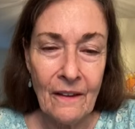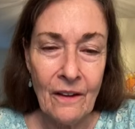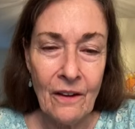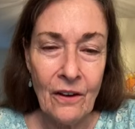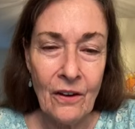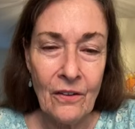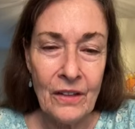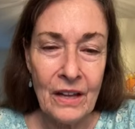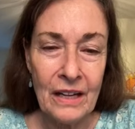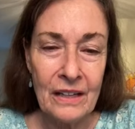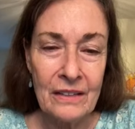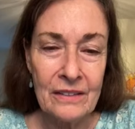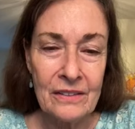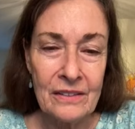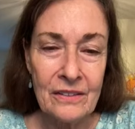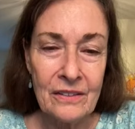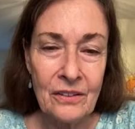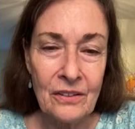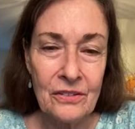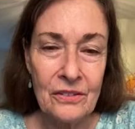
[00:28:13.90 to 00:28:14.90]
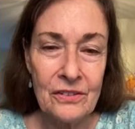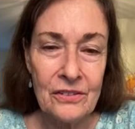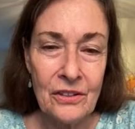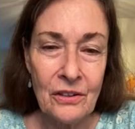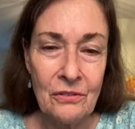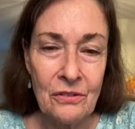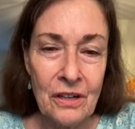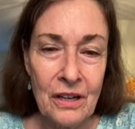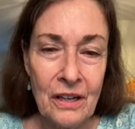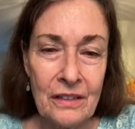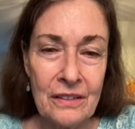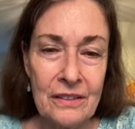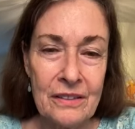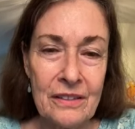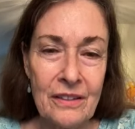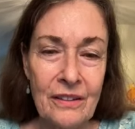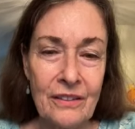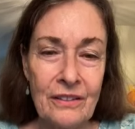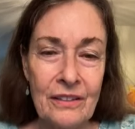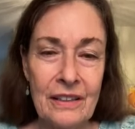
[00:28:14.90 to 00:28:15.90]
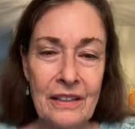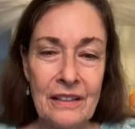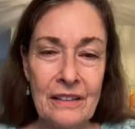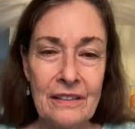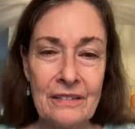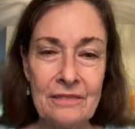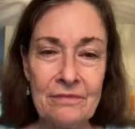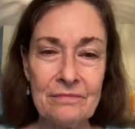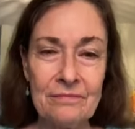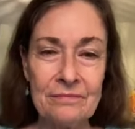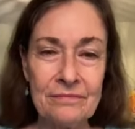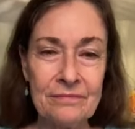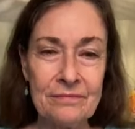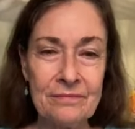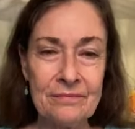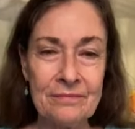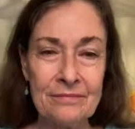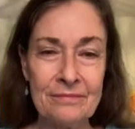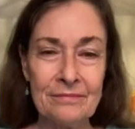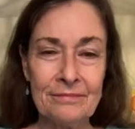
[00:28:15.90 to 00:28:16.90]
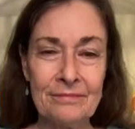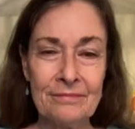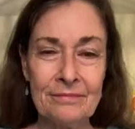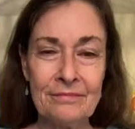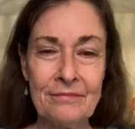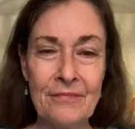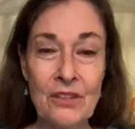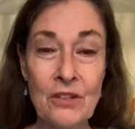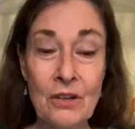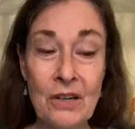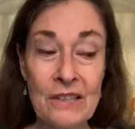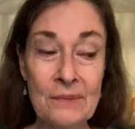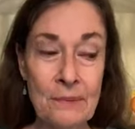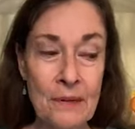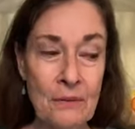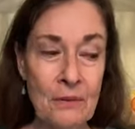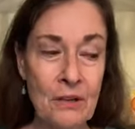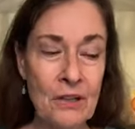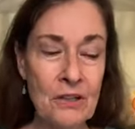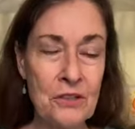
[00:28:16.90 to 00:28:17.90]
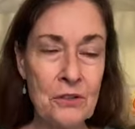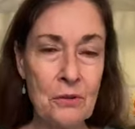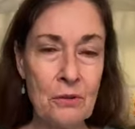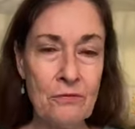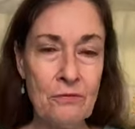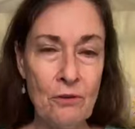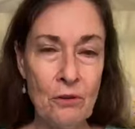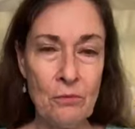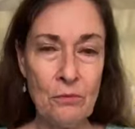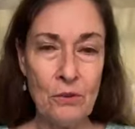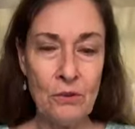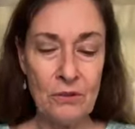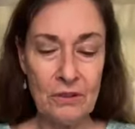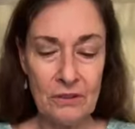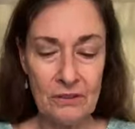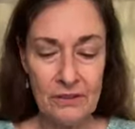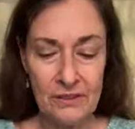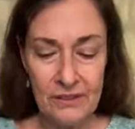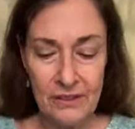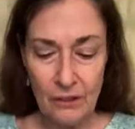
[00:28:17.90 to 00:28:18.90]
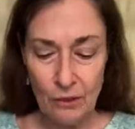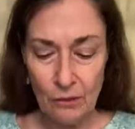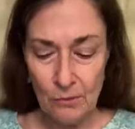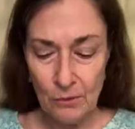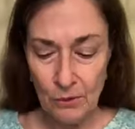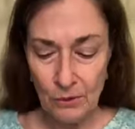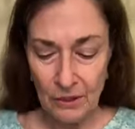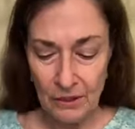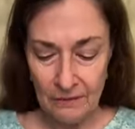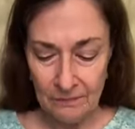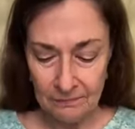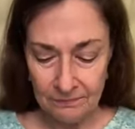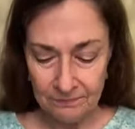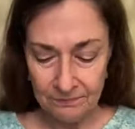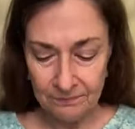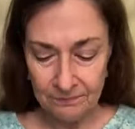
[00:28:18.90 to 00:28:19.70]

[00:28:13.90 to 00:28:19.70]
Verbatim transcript: oh, that is so nice, Darlene. You guys might want to do a full moon little ceremony.